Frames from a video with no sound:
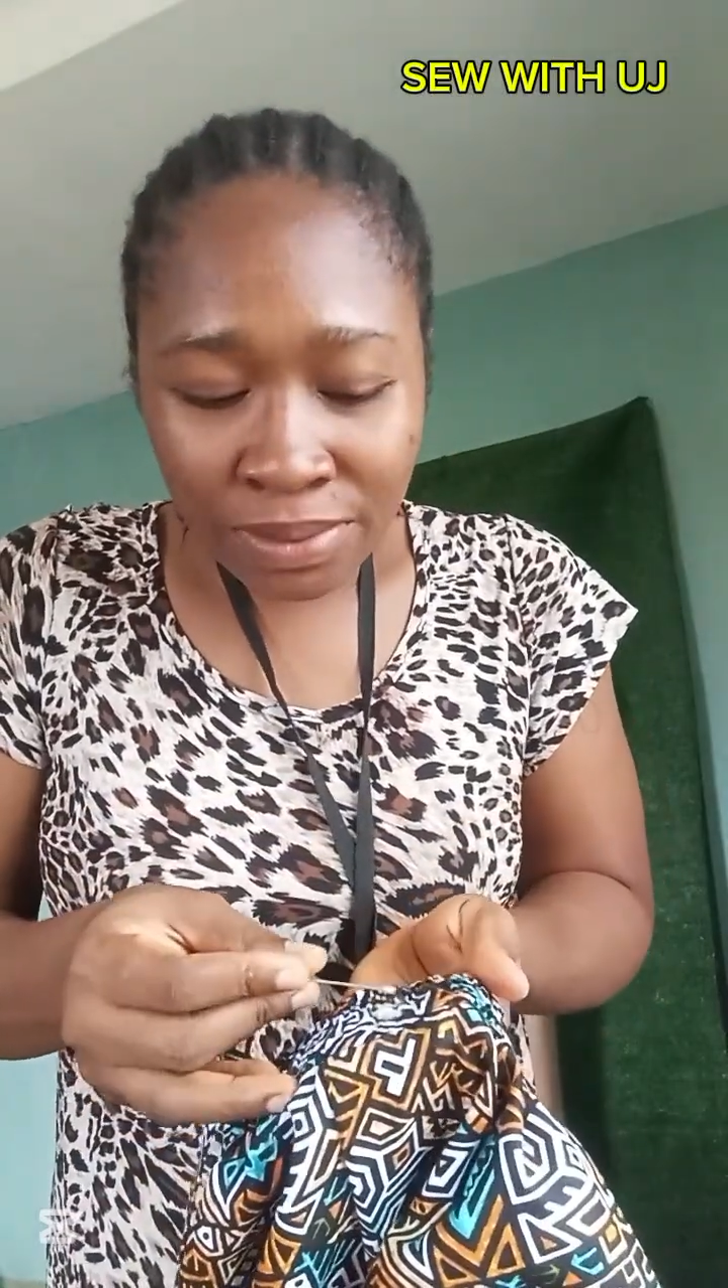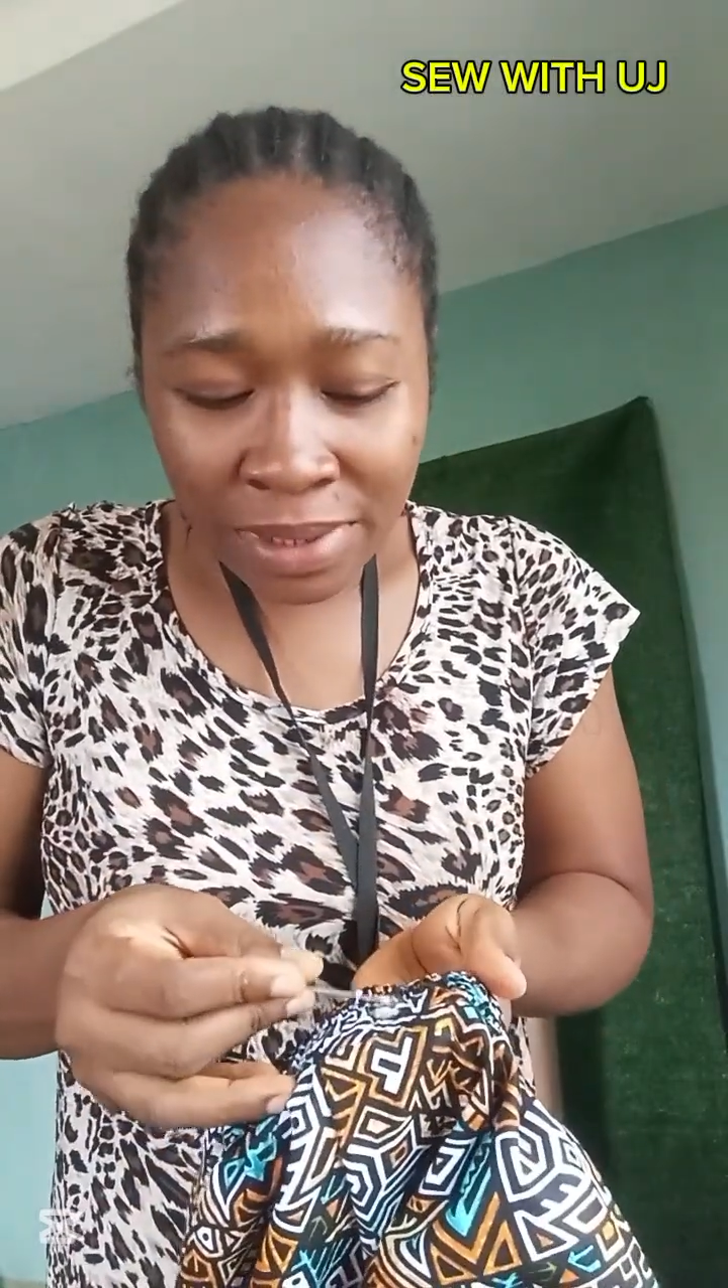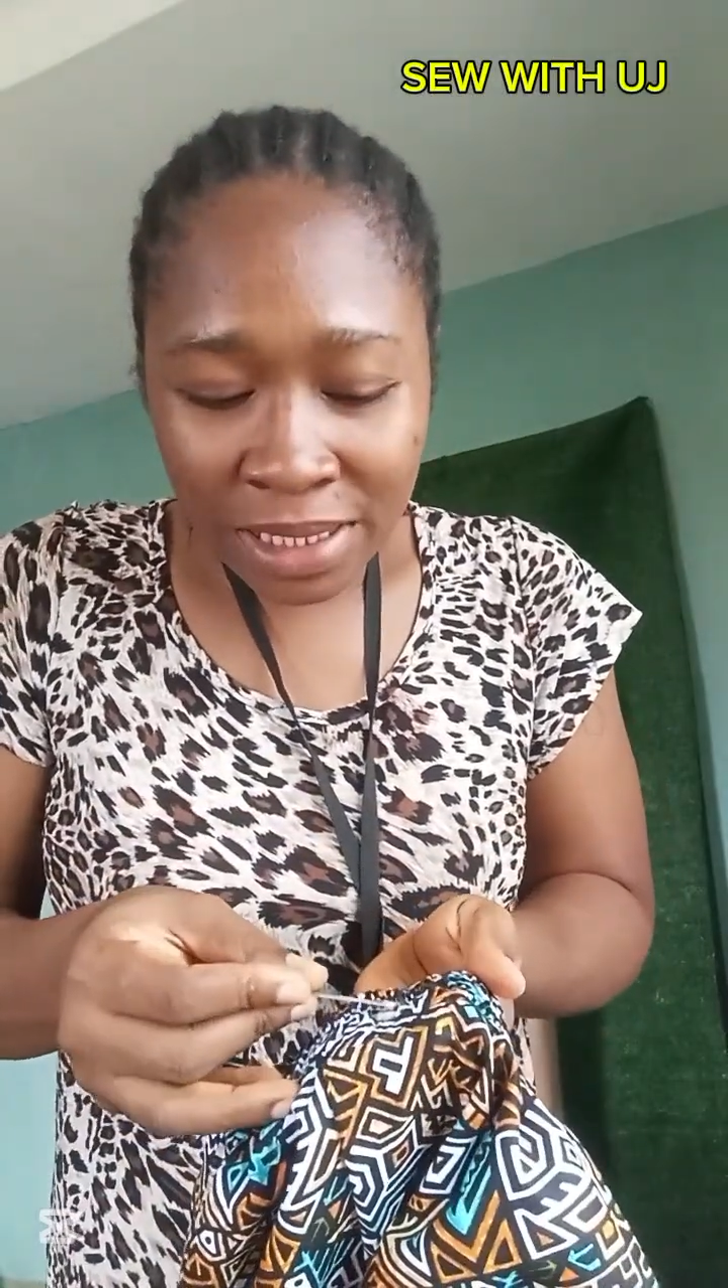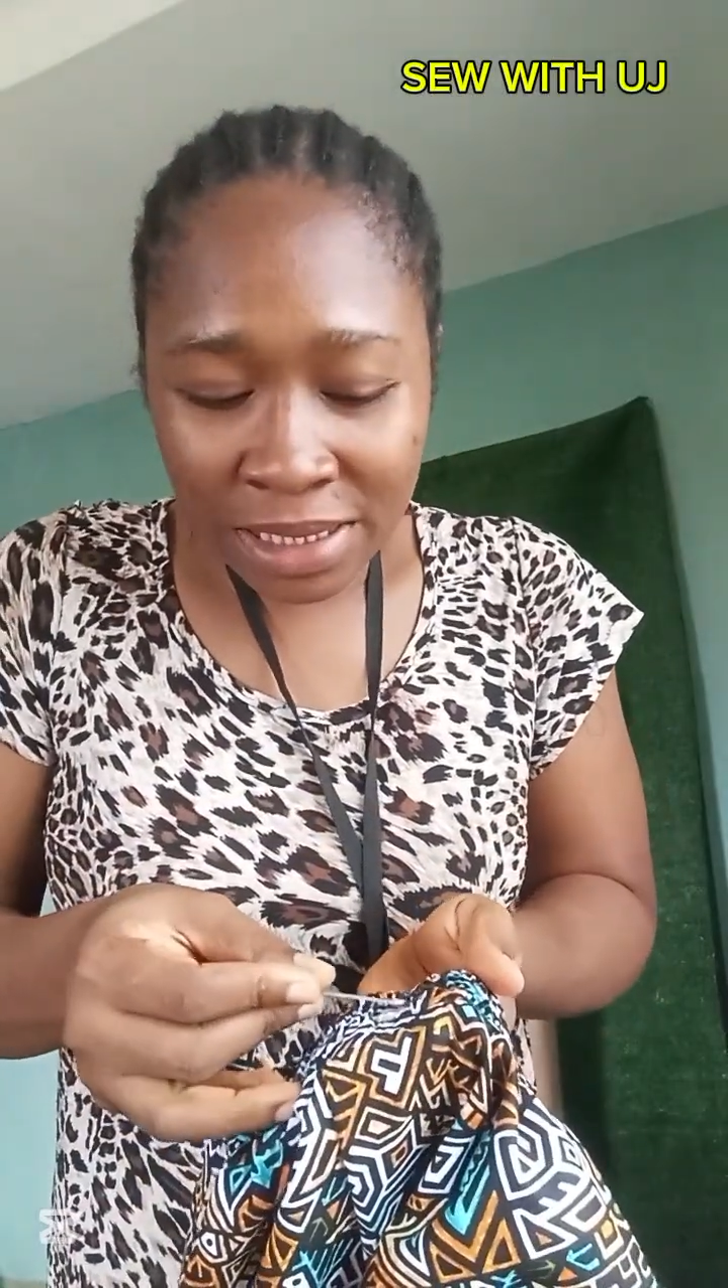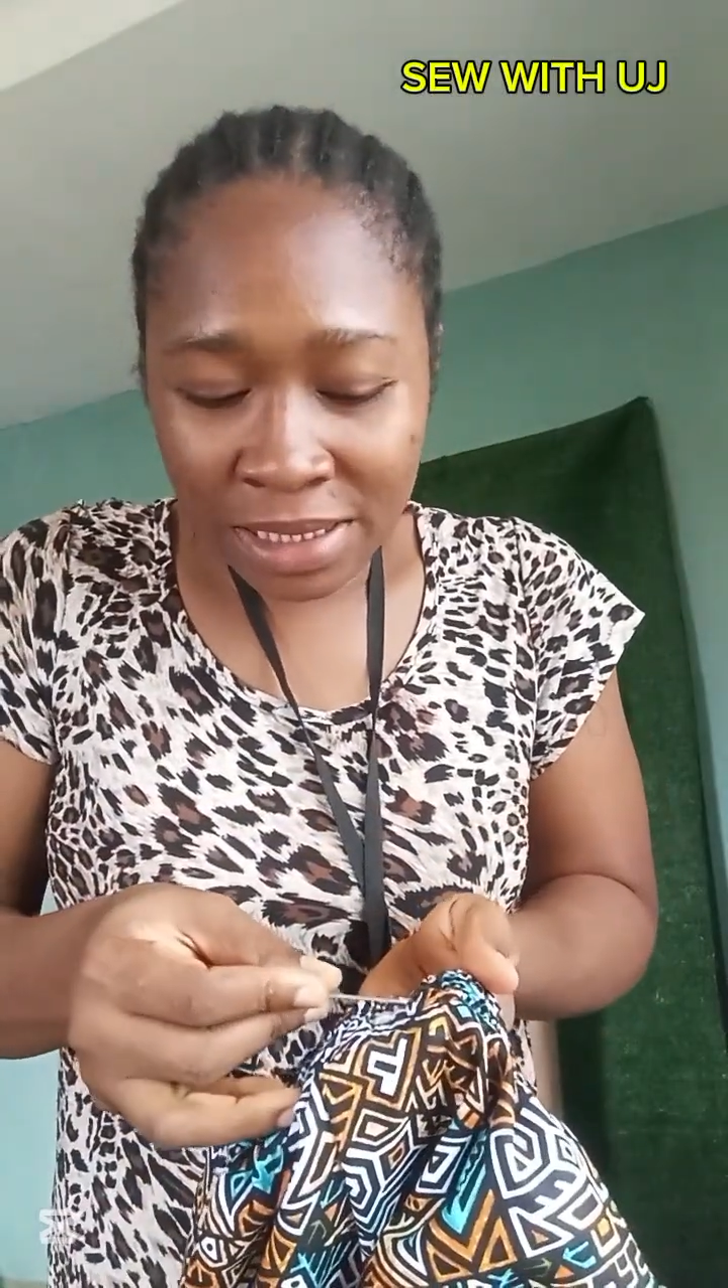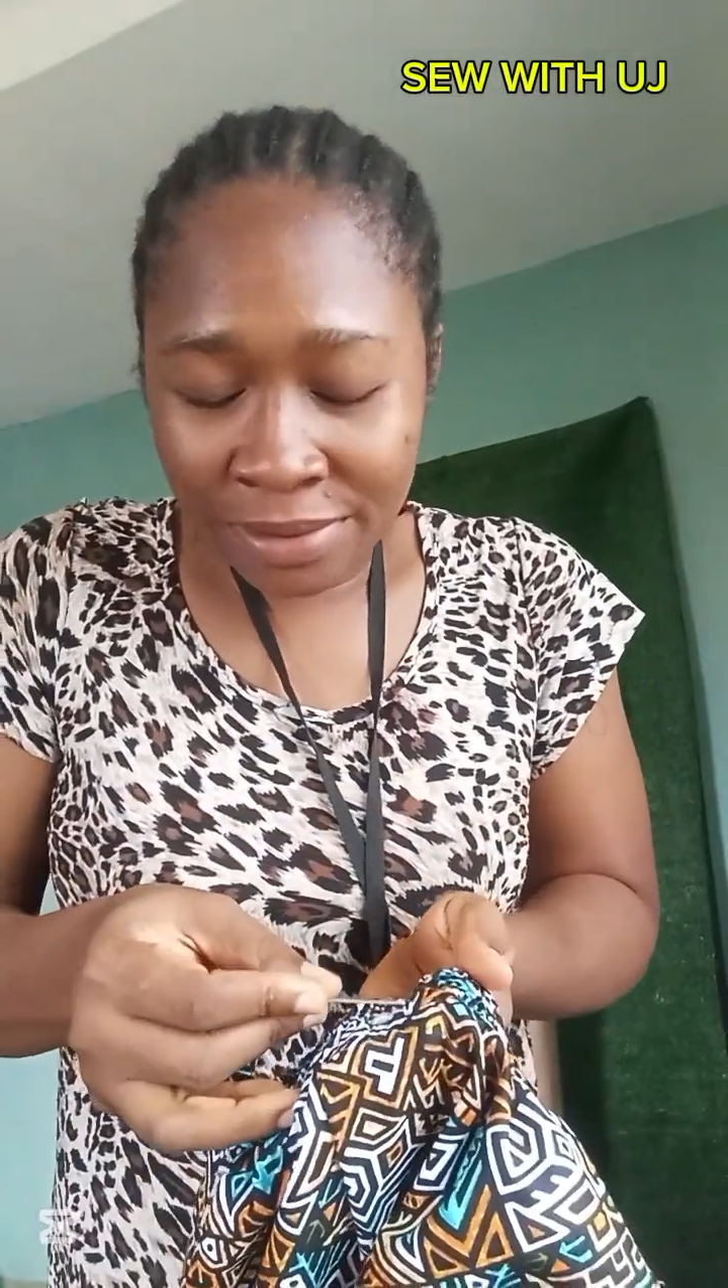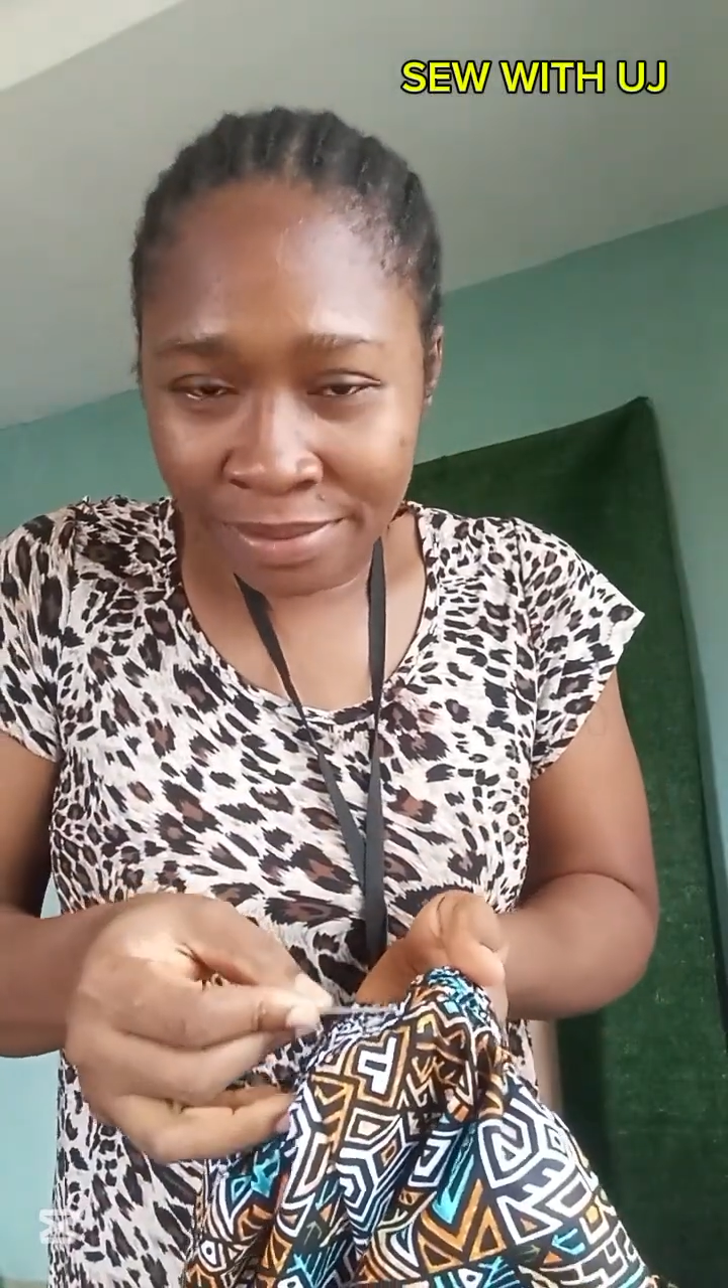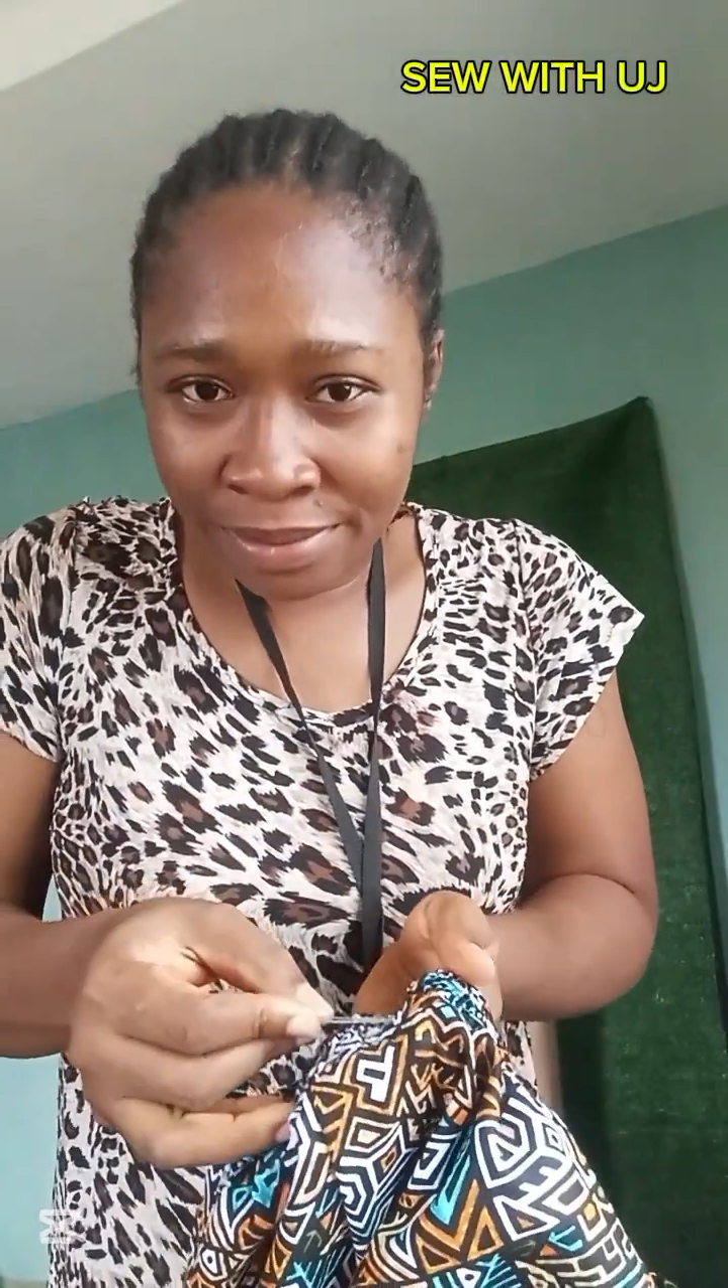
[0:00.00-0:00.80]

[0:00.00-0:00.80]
place.